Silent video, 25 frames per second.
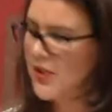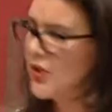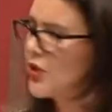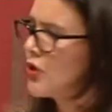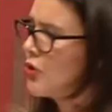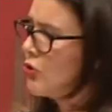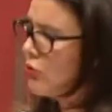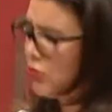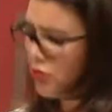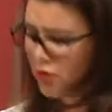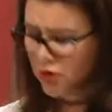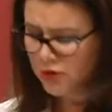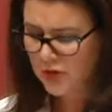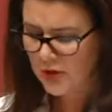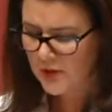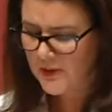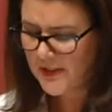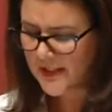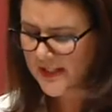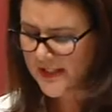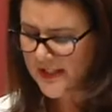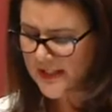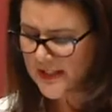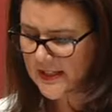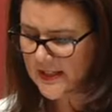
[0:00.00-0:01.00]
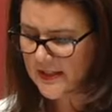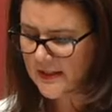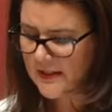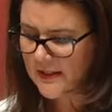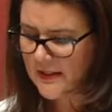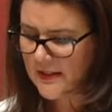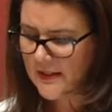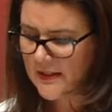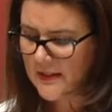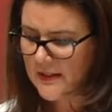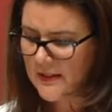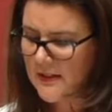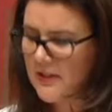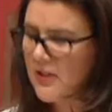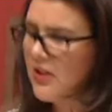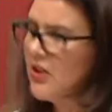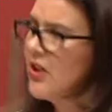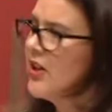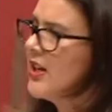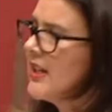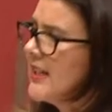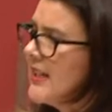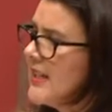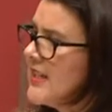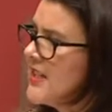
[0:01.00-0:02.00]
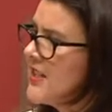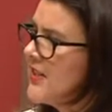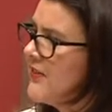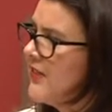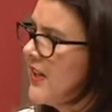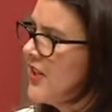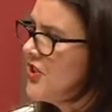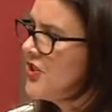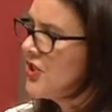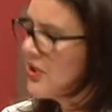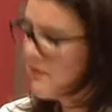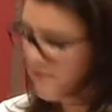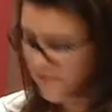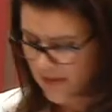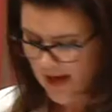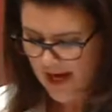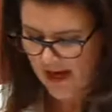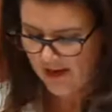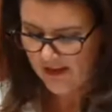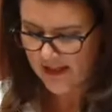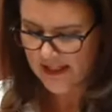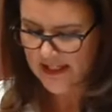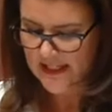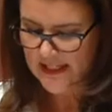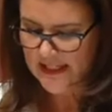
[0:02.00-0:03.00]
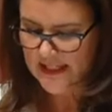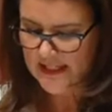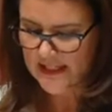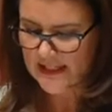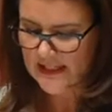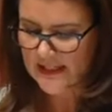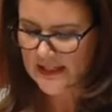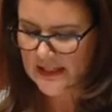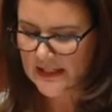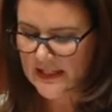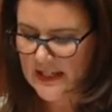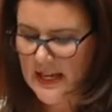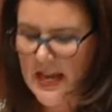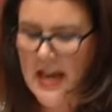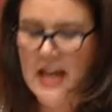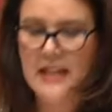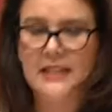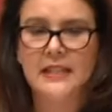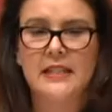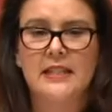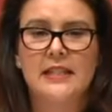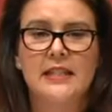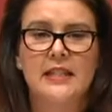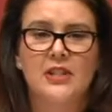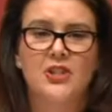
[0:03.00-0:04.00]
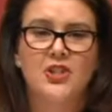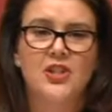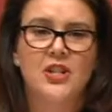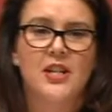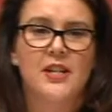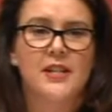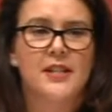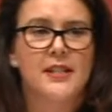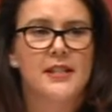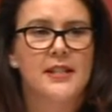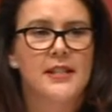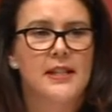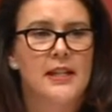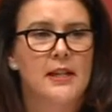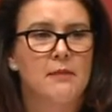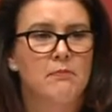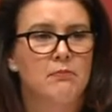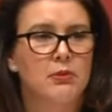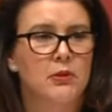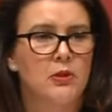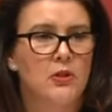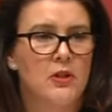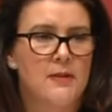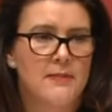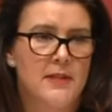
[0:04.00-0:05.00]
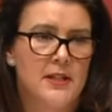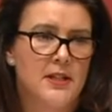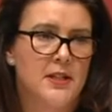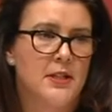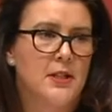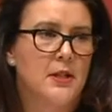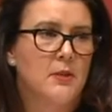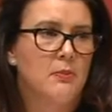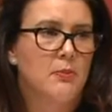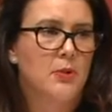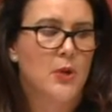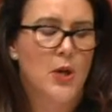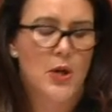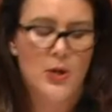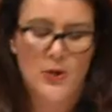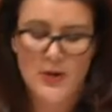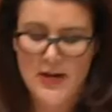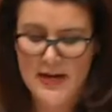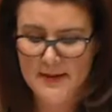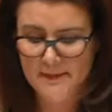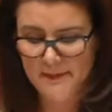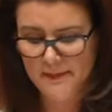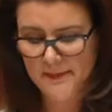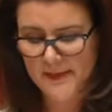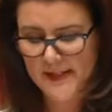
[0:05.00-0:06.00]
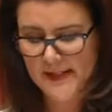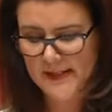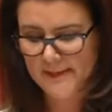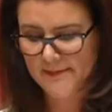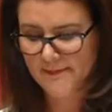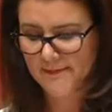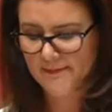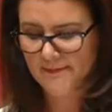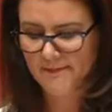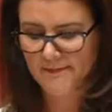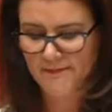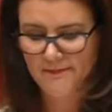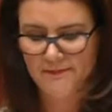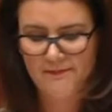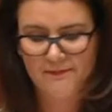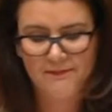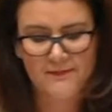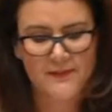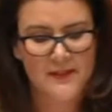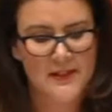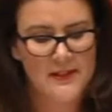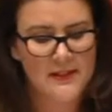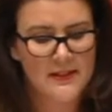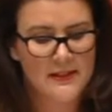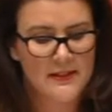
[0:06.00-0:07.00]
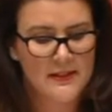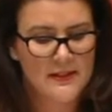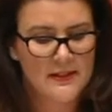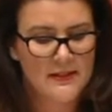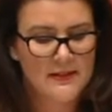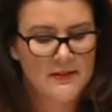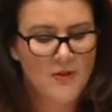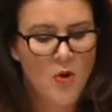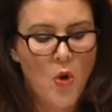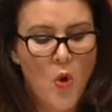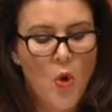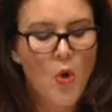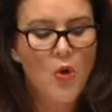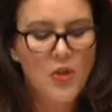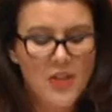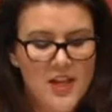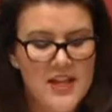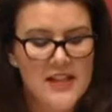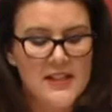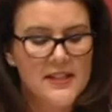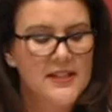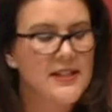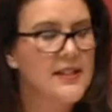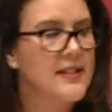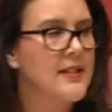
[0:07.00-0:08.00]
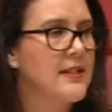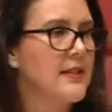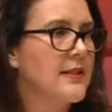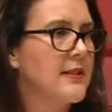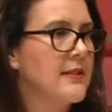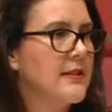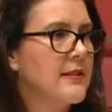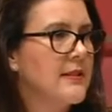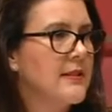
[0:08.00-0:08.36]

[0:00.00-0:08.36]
school truancy, early intervention parenting and Indigenous employment programs. All this